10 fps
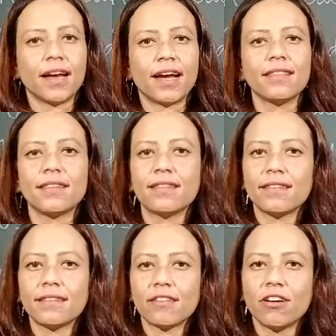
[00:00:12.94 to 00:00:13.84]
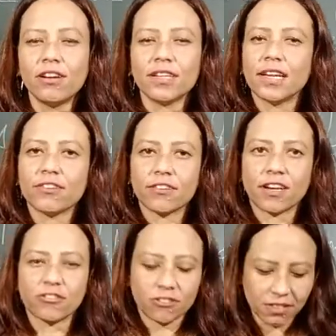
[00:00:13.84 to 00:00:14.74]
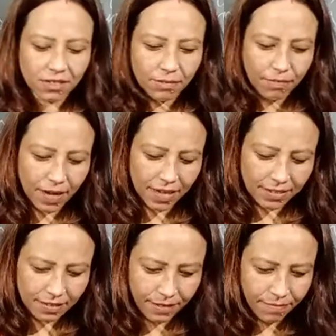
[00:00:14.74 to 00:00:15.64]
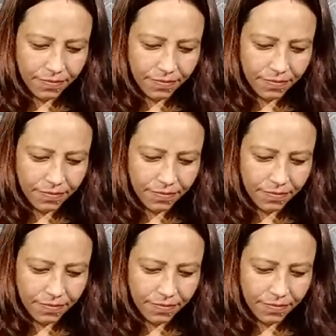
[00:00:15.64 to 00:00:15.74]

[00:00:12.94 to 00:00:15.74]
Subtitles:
And this is your introduction part.